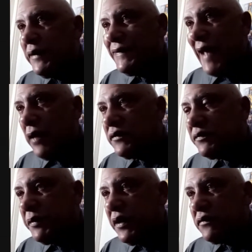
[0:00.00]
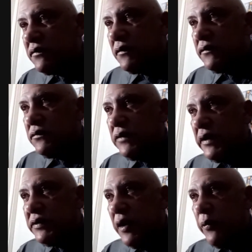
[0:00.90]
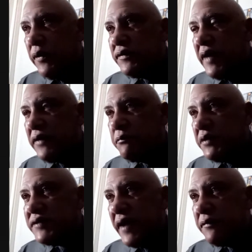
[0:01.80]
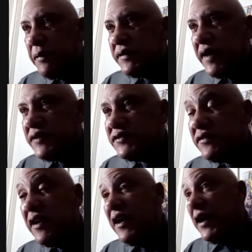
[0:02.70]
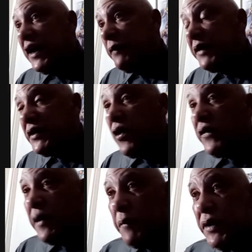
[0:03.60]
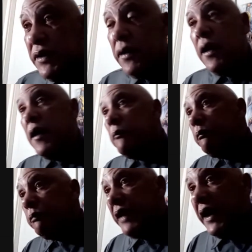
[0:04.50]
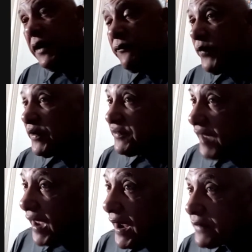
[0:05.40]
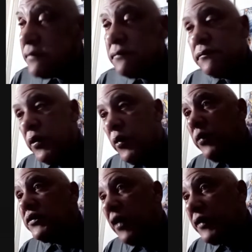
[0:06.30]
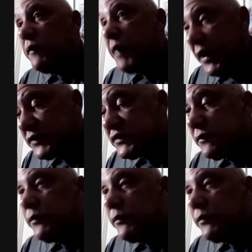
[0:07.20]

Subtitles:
Dallas because there wasn't as much expectations. Him getting all that money, playing for his dad, who was on the bench.